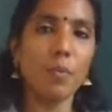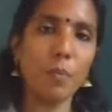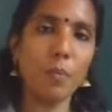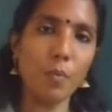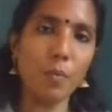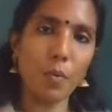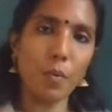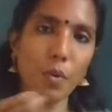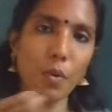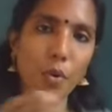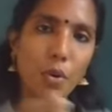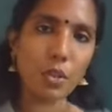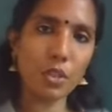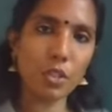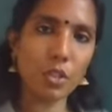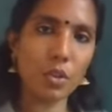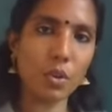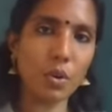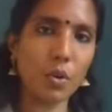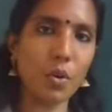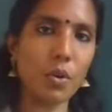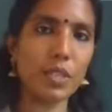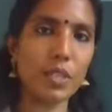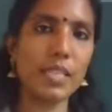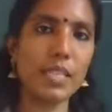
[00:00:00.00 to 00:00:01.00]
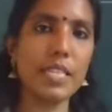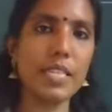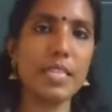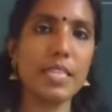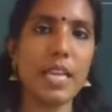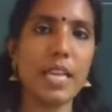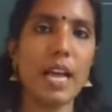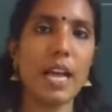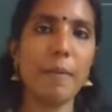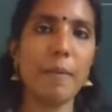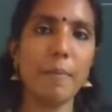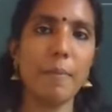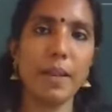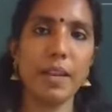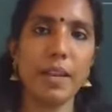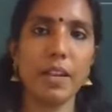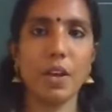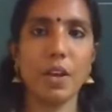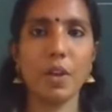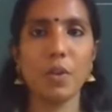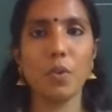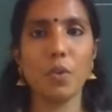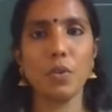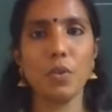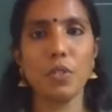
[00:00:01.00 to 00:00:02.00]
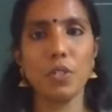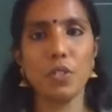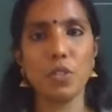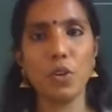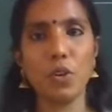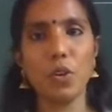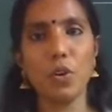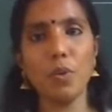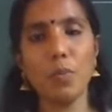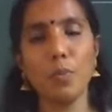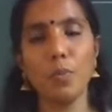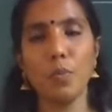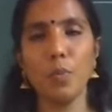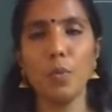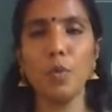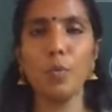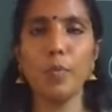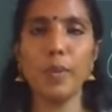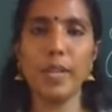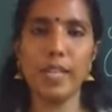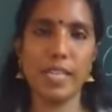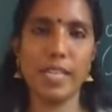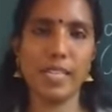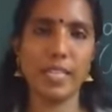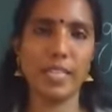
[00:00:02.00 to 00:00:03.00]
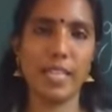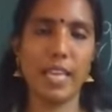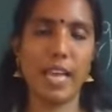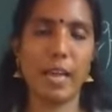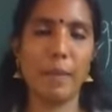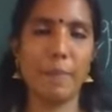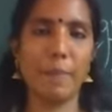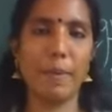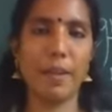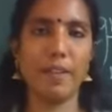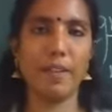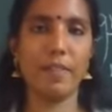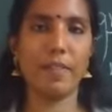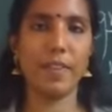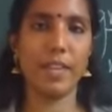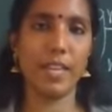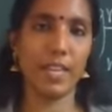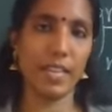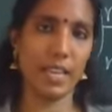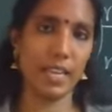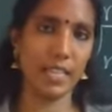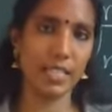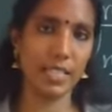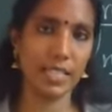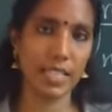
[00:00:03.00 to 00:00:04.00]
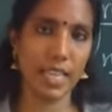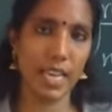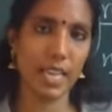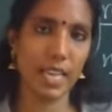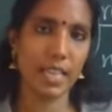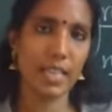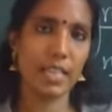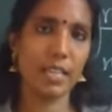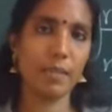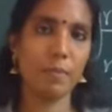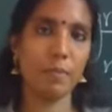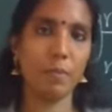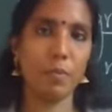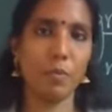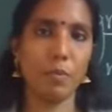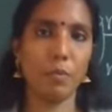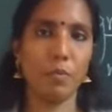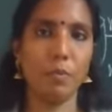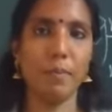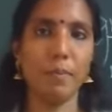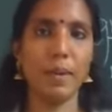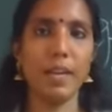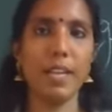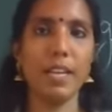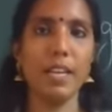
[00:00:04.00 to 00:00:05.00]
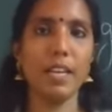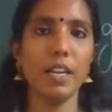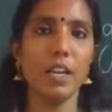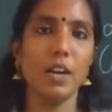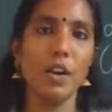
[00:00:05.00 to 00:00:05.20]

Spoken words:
Both growth is happen and also movement is happen. We can see the movement